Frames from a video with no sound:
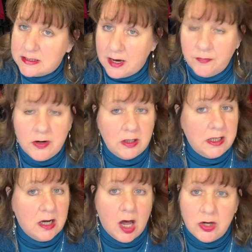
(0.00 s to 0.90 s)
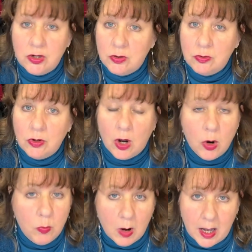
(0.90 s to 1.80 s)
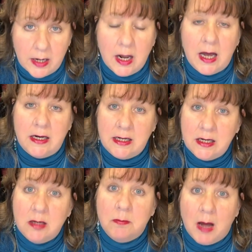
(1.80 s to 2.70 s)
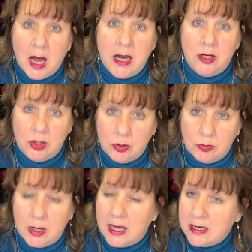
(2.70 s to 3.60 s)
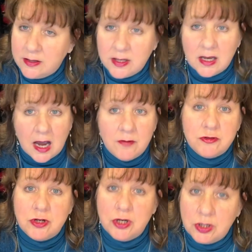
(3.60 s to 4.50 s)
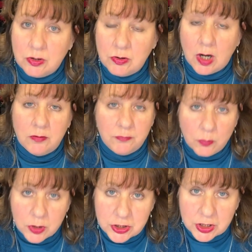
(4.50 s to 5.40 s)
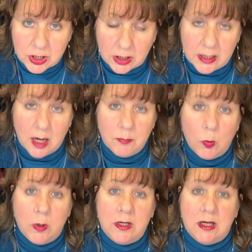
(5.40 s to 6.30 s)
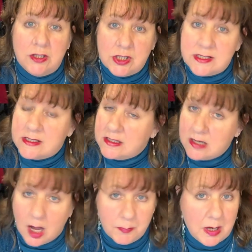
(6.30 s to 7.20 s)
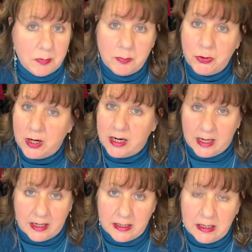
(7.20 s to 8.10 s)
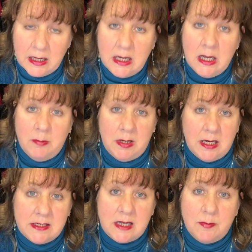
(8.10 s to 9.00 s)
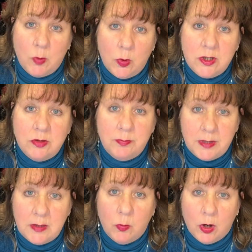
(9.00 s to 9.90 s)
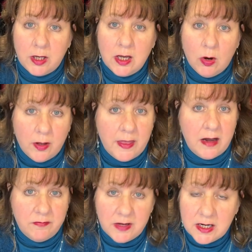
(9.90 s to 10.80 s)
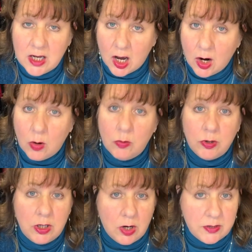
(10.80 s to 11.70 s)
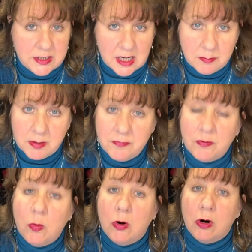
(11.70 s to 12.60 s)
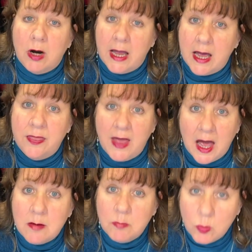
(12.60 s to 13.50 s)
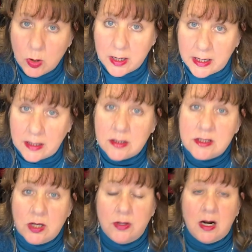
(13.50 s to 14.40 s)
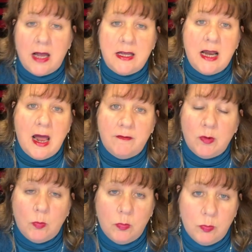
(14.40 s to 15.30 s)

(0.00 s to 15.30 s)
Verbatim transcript: Definitely not noon 01. I need it by noon. Anything after noon, unfortunately, I'm going to just not be able to put it in because I'm going to be working on that video, you know, the day before and that morning so that I can have it